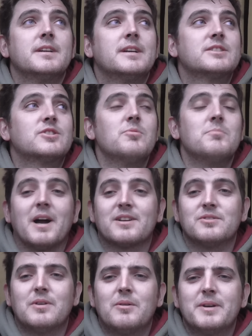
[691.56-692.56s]
Let's go back
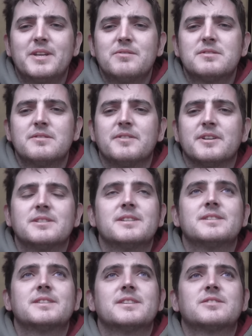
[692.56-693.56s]
to how I used to fish.
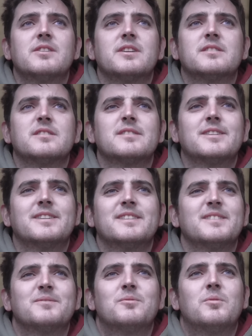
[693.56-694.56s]
It's great.
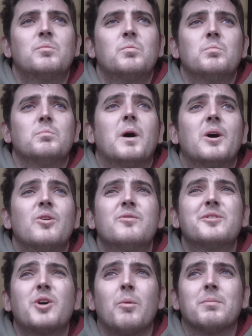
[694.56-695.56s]

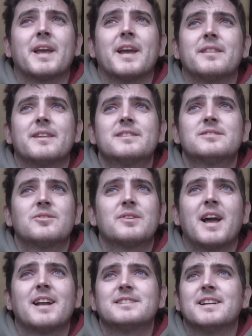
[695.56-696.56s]
Overcomplicate things, don't
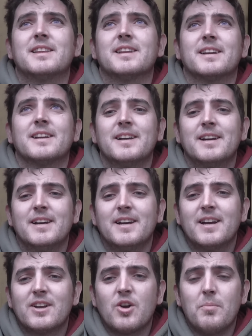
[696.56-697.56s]
catch anything.
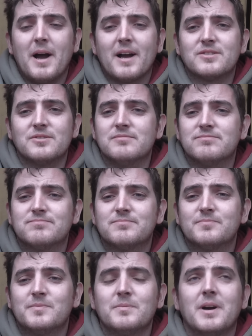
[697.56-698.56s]
Go back to
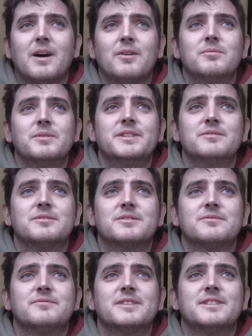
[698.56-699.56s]
how we used
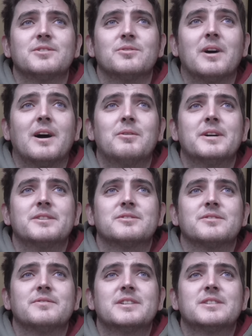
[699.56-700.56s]
to fish, or how I
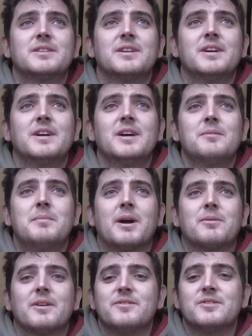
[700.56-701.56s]
used to fish
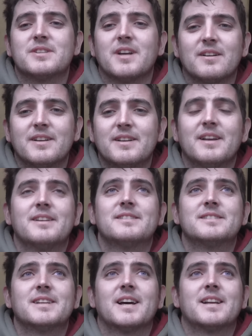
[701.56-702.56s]
back when I first started, and
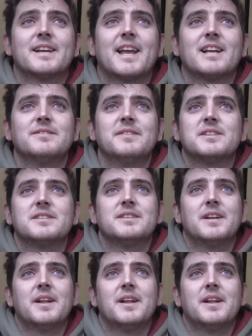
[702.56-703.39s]
I catch a fish.